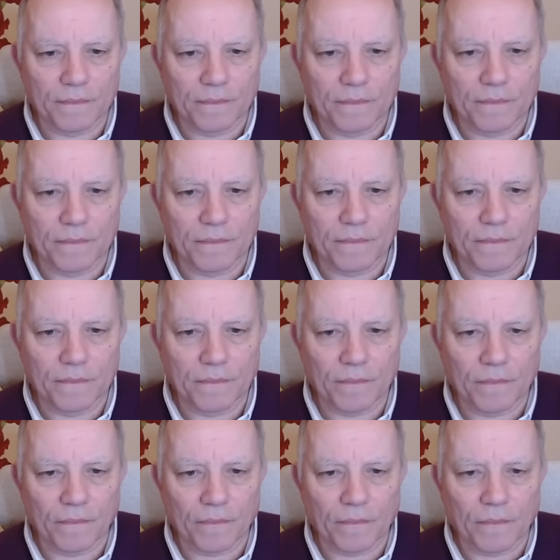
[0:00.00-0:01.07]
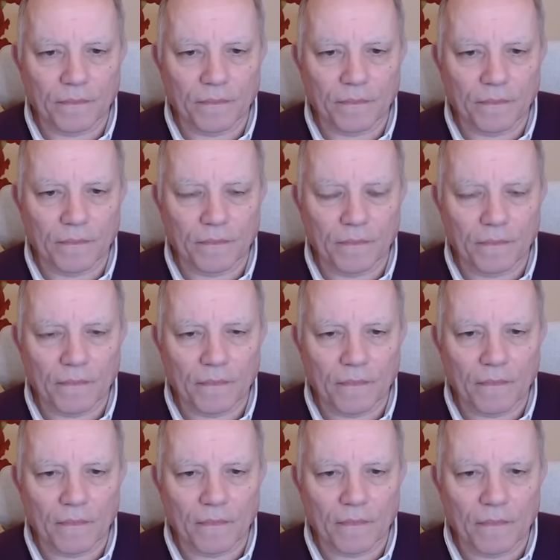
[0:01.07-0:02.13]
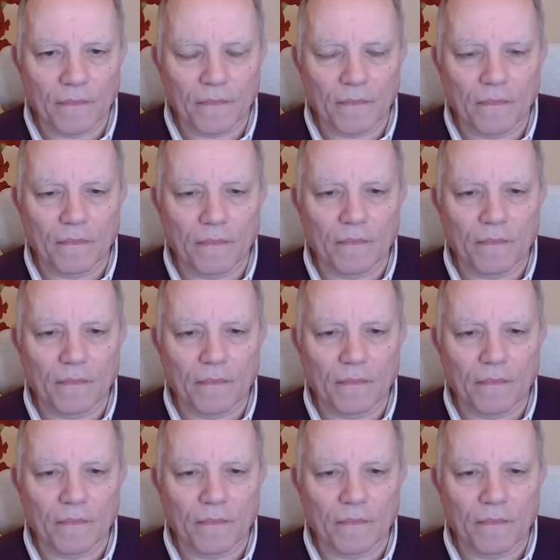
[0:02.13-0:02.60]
(silence)